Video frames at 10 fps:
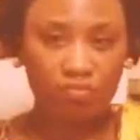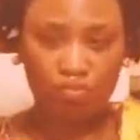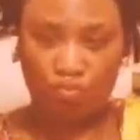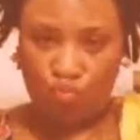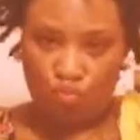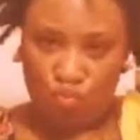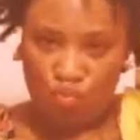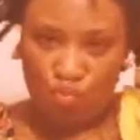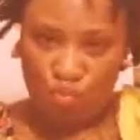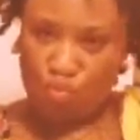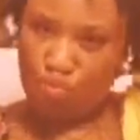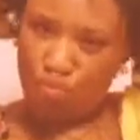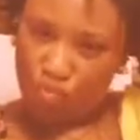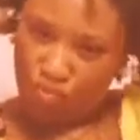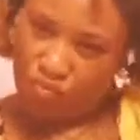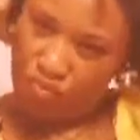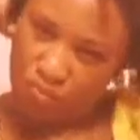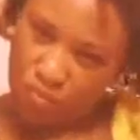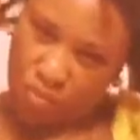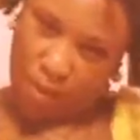
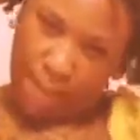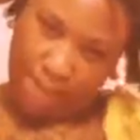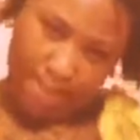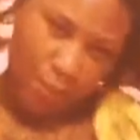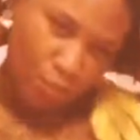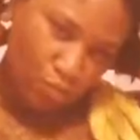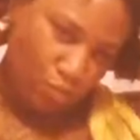Nothing is said.